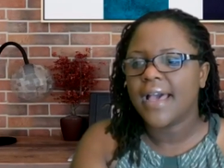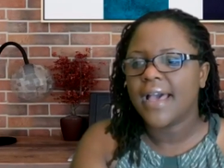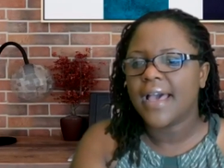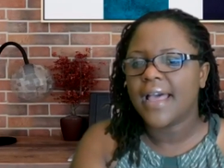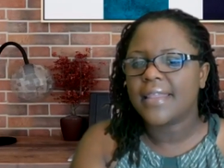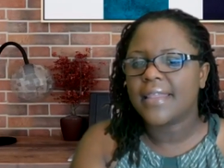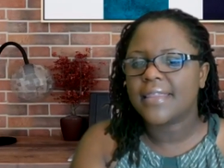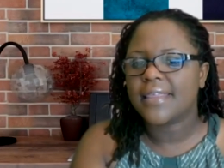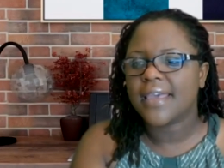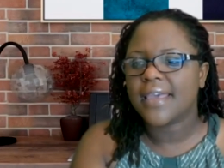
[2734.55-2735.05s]

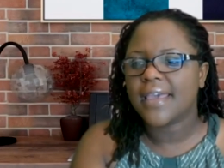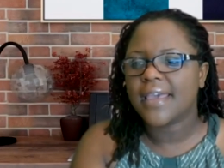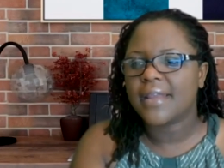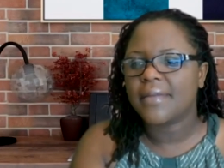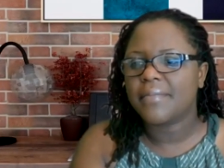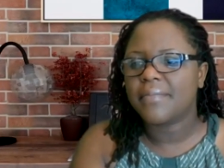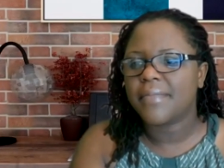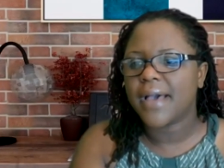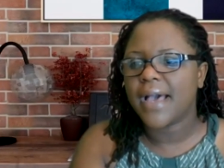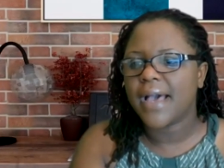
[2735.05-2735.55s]
And
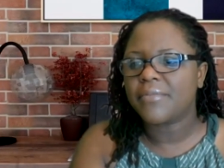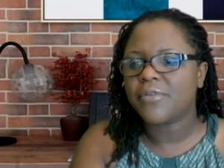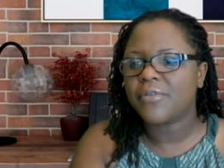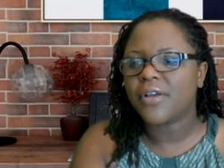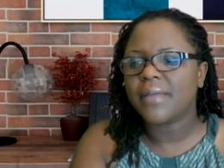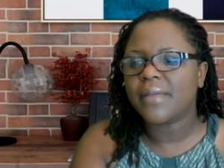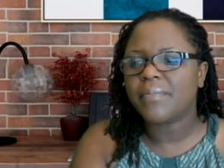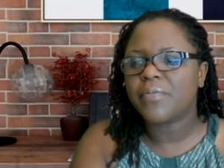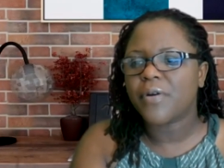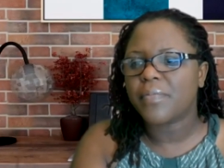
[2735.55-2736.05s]
then I'm
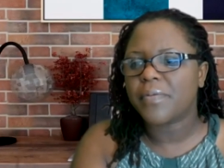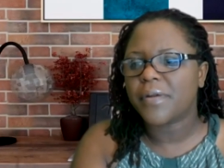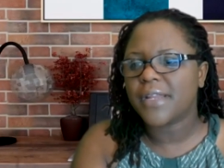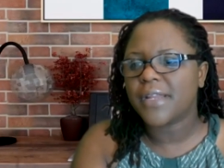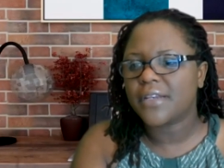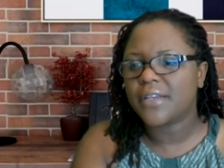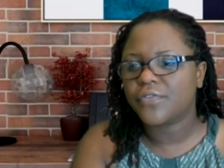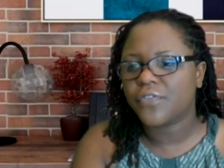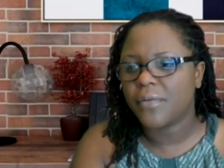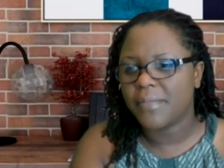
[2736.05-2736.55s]
not a
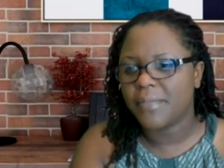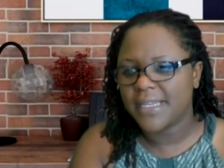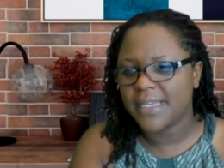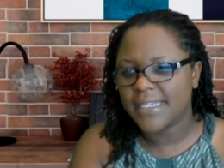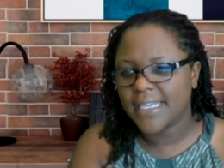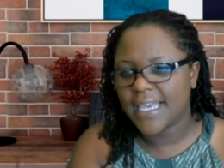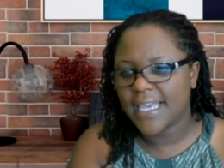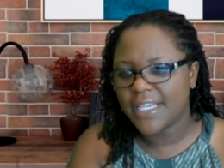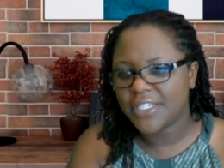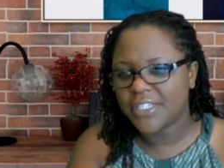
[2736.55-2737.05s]
proponent for
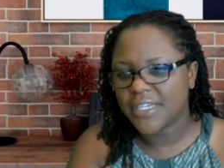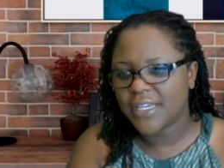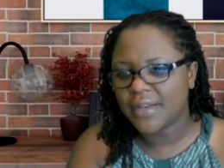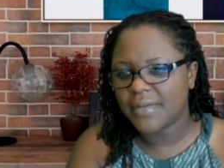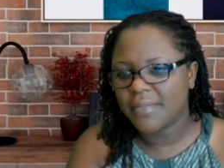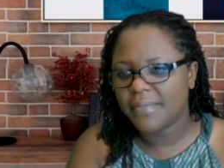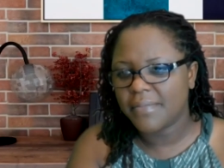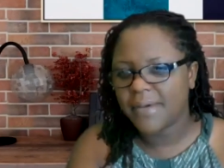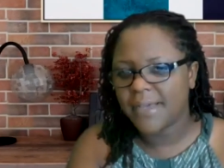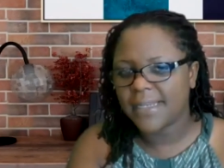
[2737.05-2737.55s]

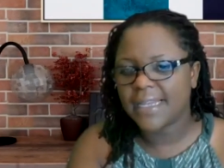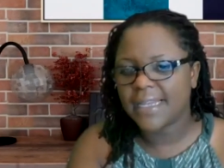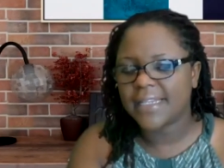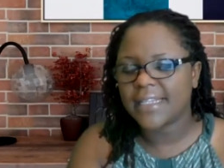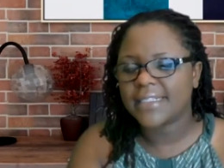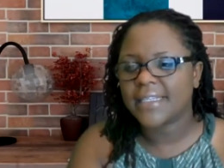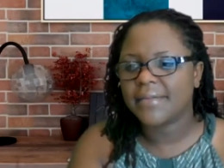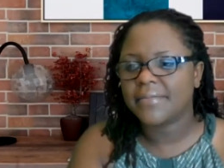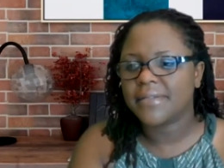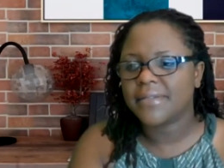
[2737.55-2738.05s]
medication, but at
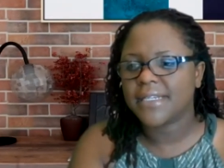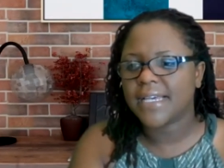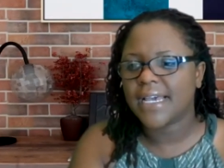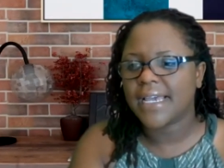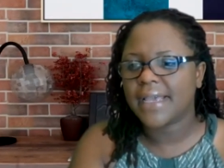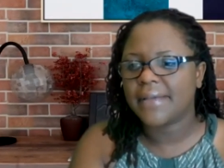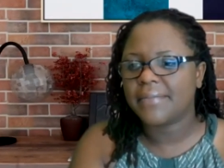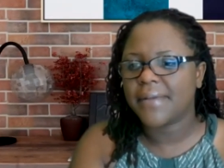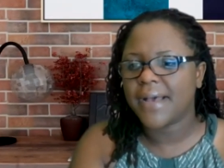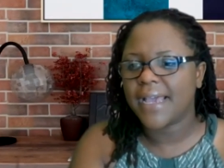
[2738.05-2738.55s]
the same
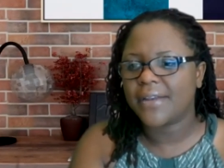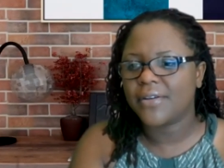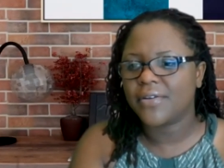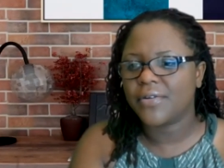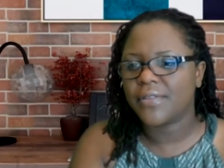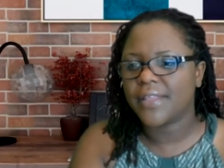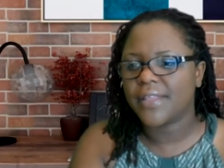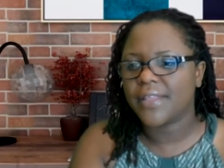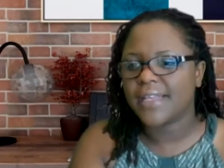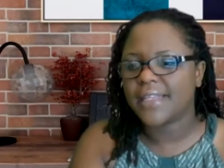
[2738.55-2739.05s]
time, I
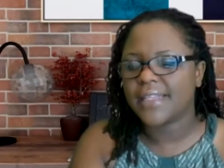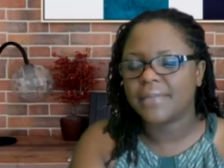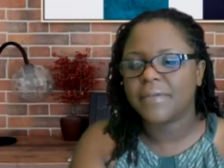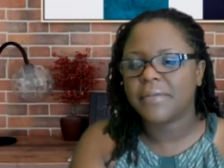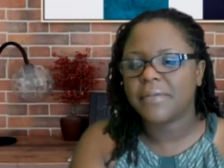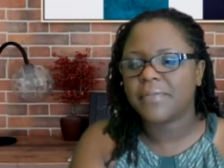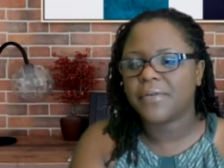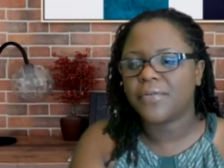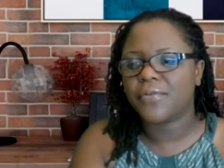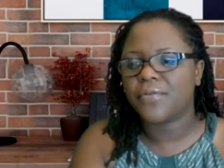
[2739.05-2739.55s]
know that there are
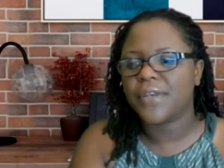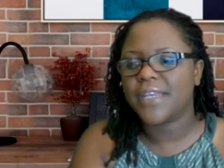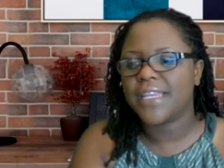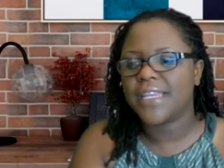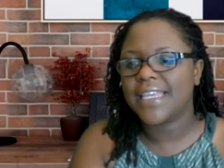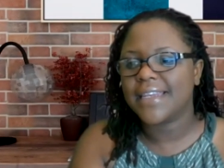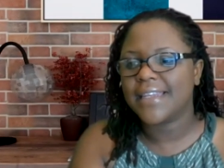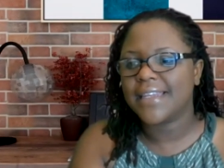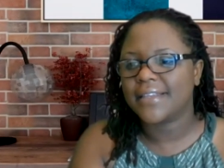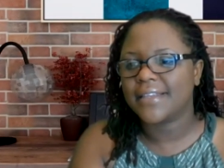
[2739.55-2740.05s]
people who
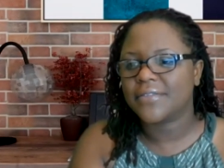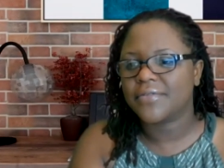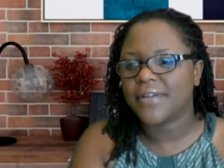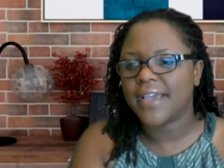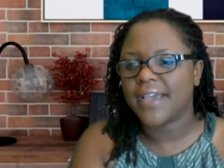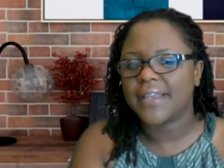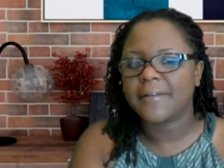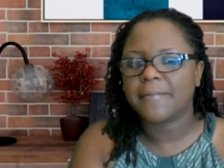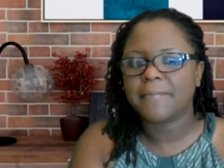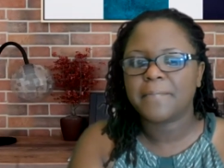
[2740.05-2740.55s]
need it,
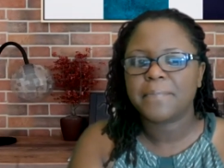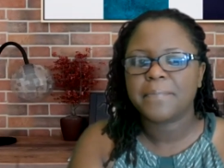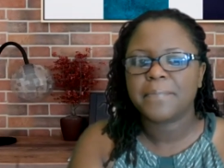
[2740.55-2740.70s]
right?